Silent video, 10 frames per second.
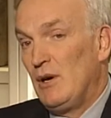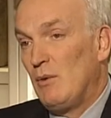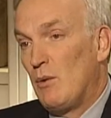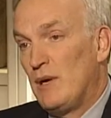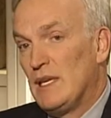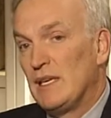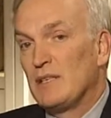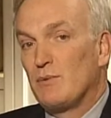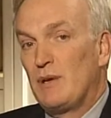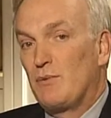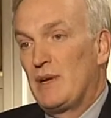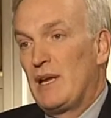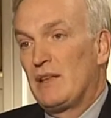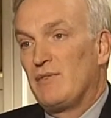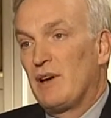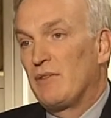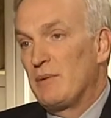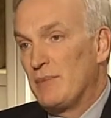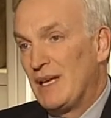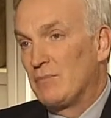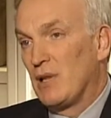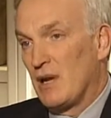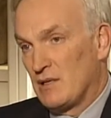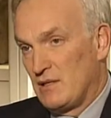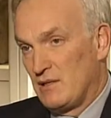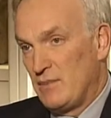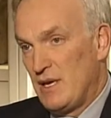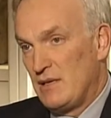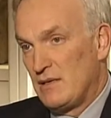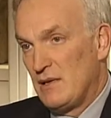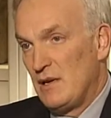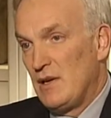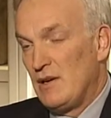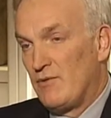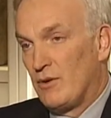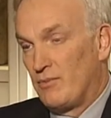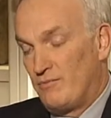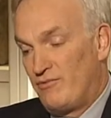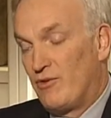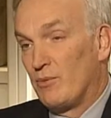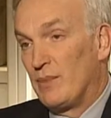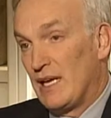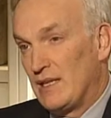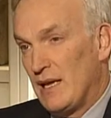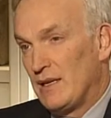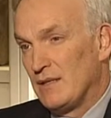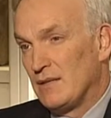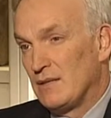What we did is we created very big blocks of space for big tenants.